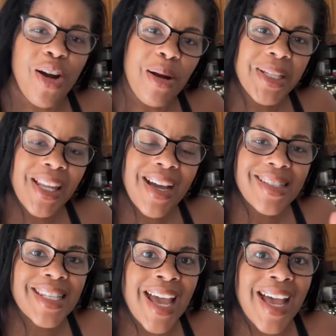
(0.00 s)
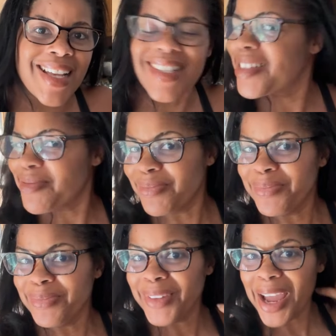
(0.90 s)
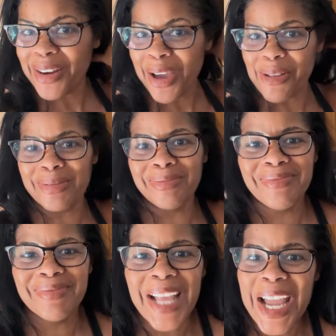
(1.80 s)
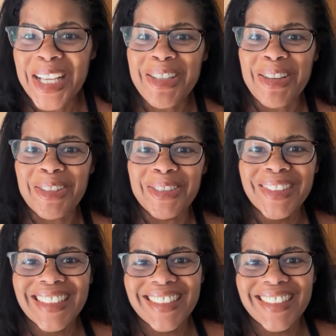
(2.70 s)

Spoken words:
caramelized, yes. I know, thank you.